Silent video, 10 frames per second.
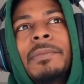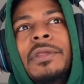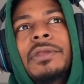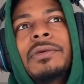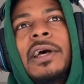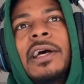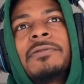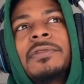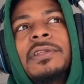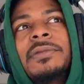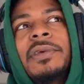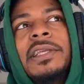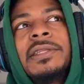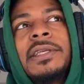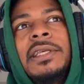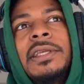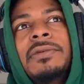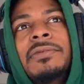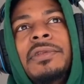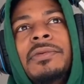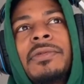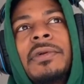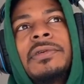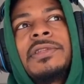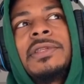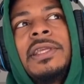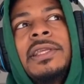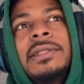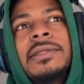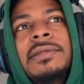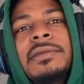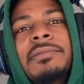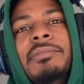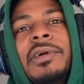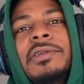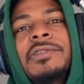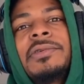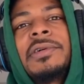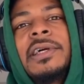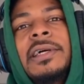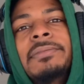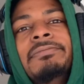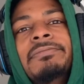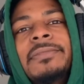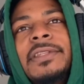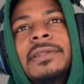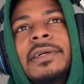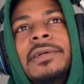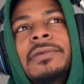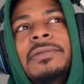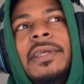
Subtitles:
you have, basically, when you throw seeds, birds will come. So